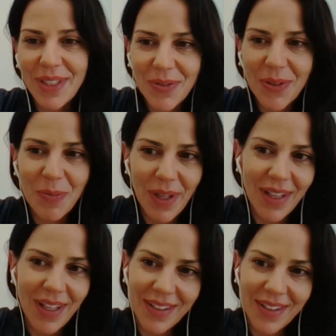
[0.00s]
It would
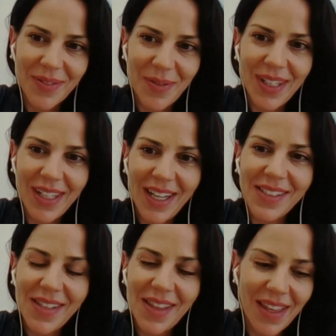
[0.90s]
be like a really
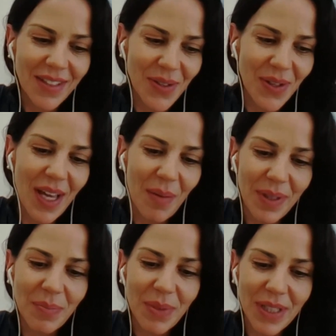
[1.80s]
nice thing to
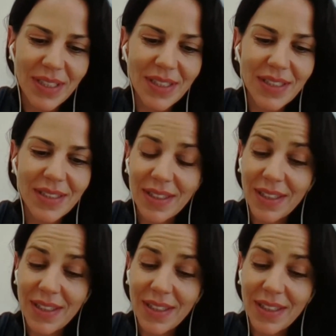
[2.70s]
happen, but